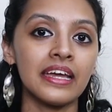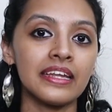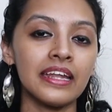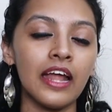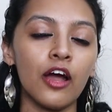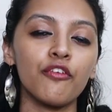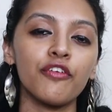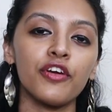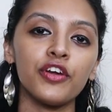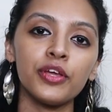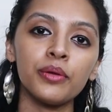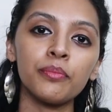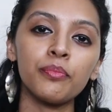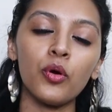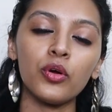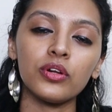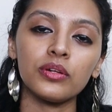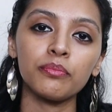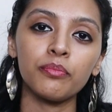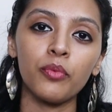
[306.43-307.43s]
Now, a very
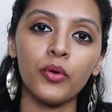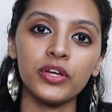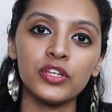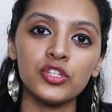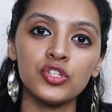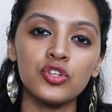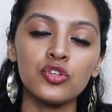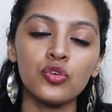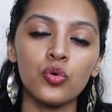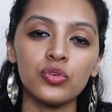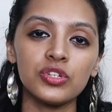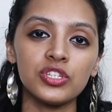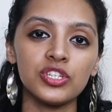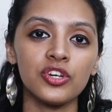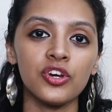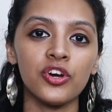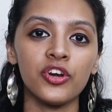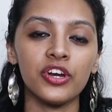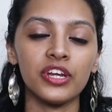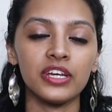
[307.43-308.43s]
important point to note
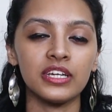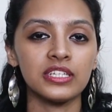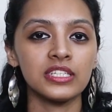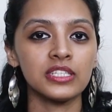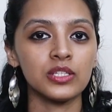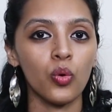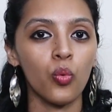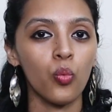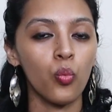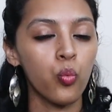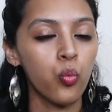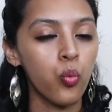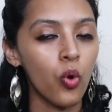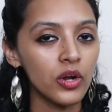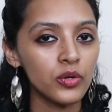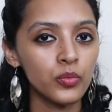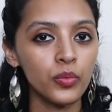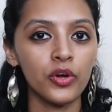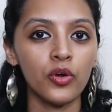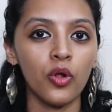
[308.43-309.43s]
here is
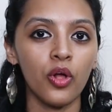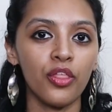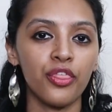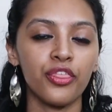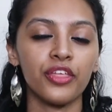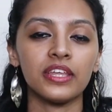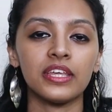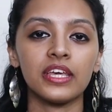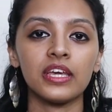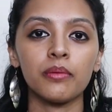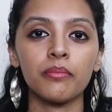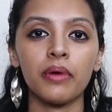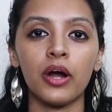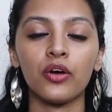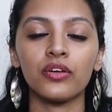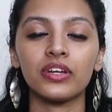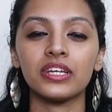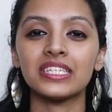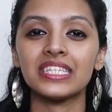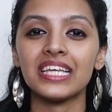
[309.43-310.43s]
what we're all thinking
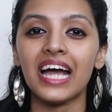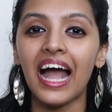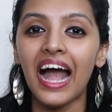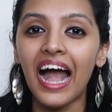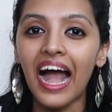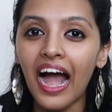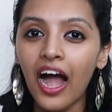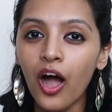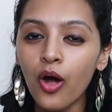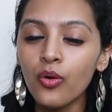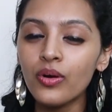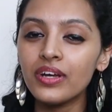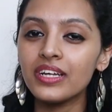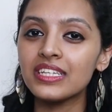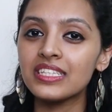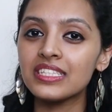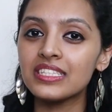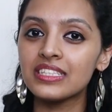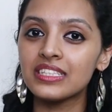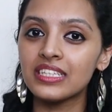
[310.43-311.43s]
about is how
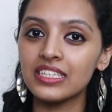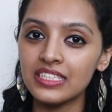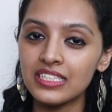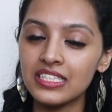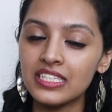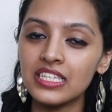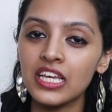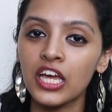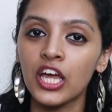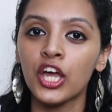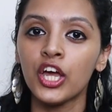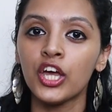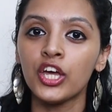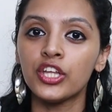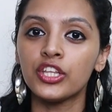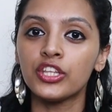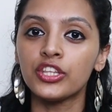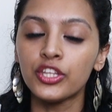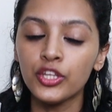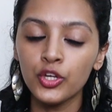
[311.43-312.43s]
is this
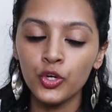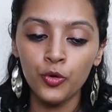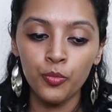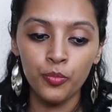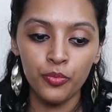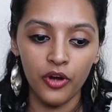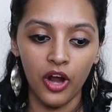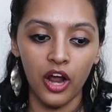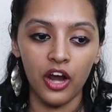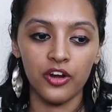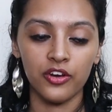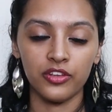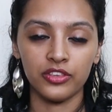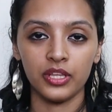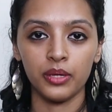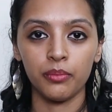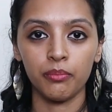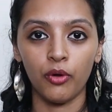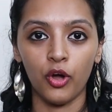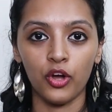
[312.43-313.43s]
new
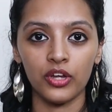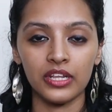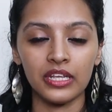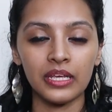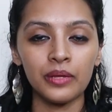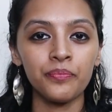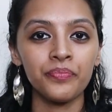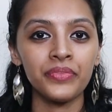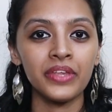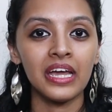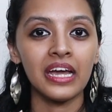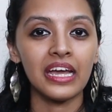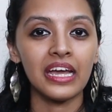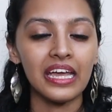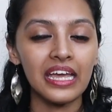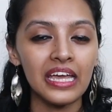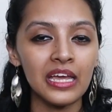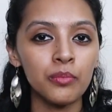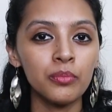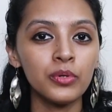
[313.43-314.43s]
Prakritic body
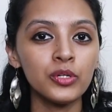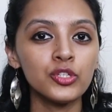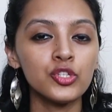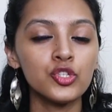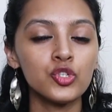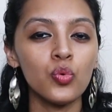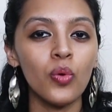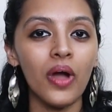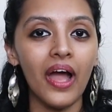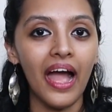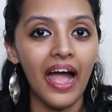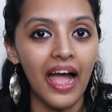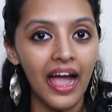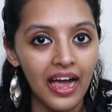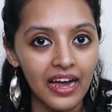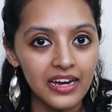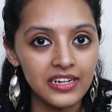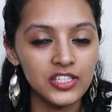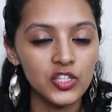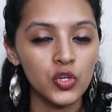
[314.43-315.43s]
able to
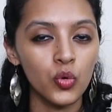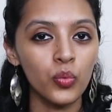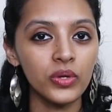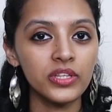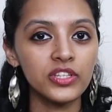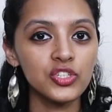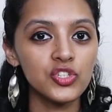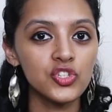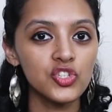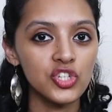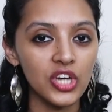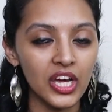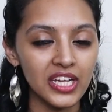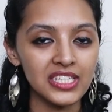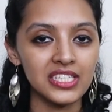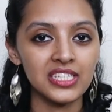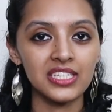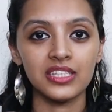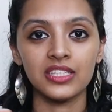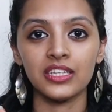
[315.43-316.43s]
act with
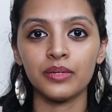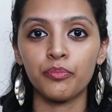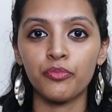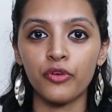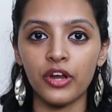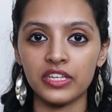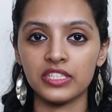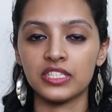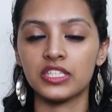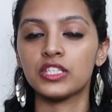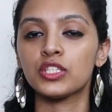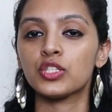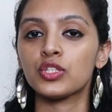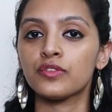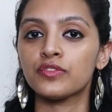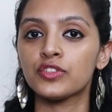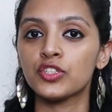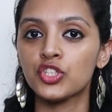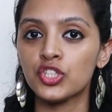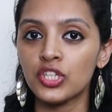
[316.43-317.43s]
just the presence
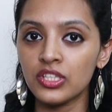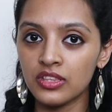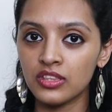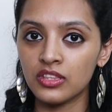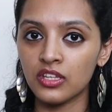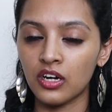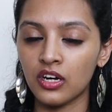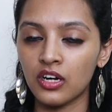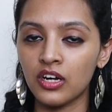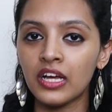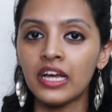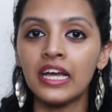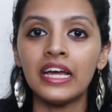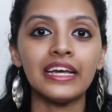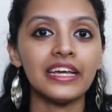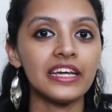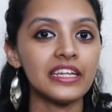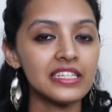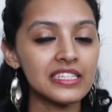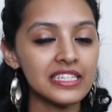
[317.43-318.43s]
of the chitta?
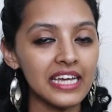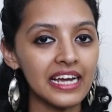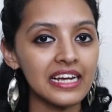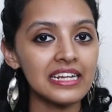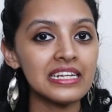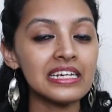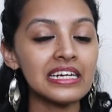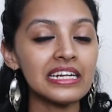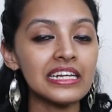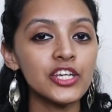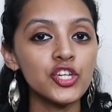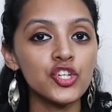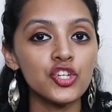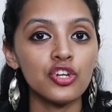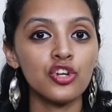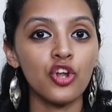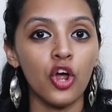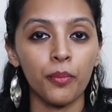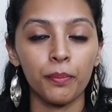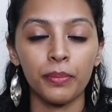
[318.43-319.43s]
It technically
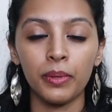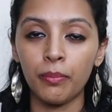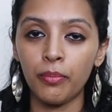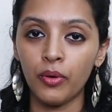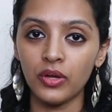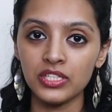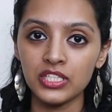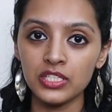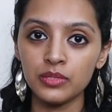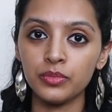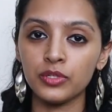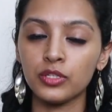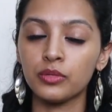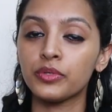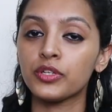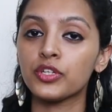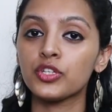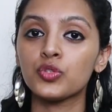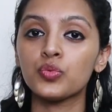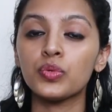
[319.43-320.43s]
should not be possible
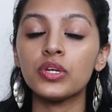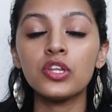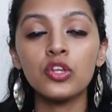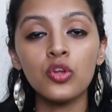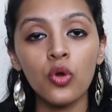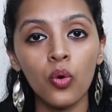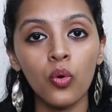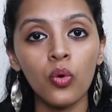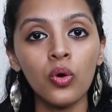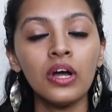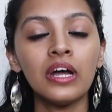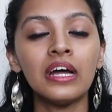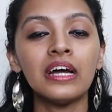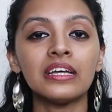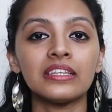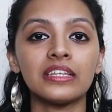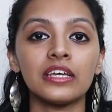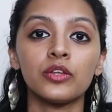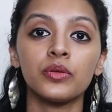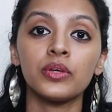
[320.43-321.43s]
because we know
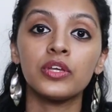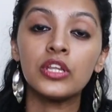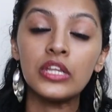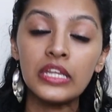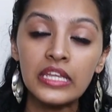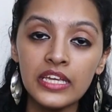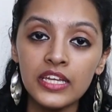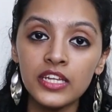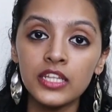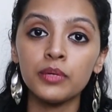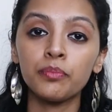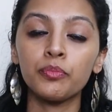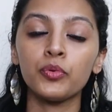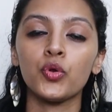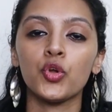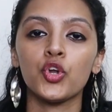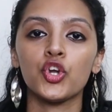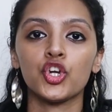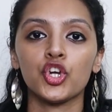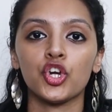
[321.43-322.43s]
that we need the
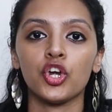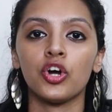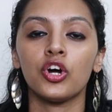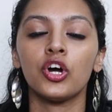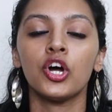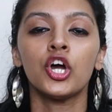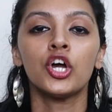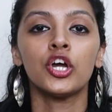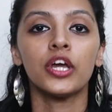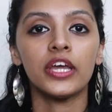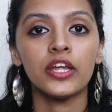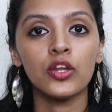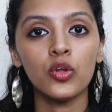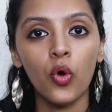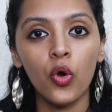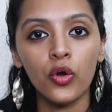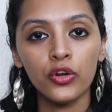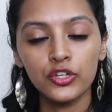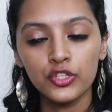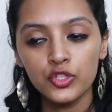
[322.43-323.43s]
Purusha in
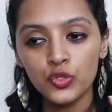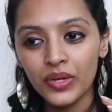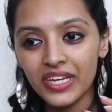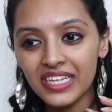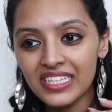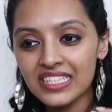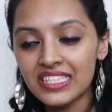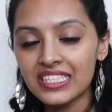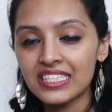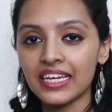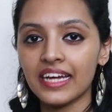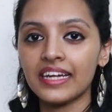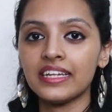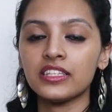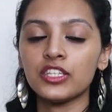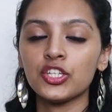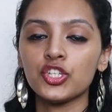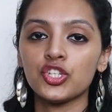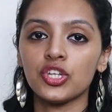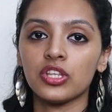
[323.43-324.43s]
order to
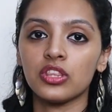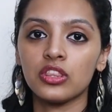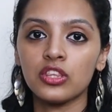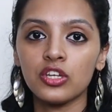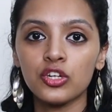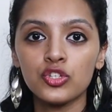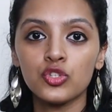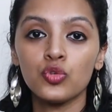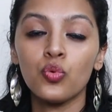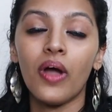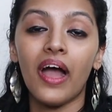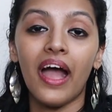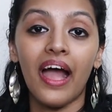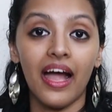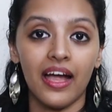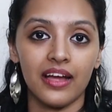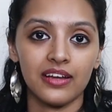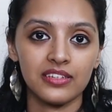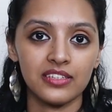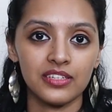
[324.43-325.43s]
incite the chitta to
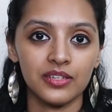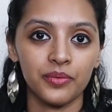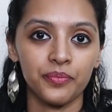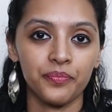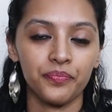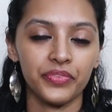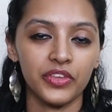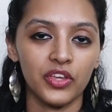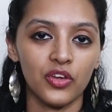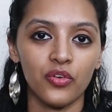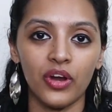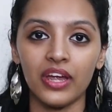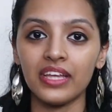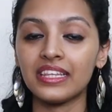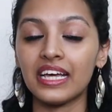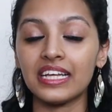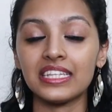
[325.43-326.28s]
act, right?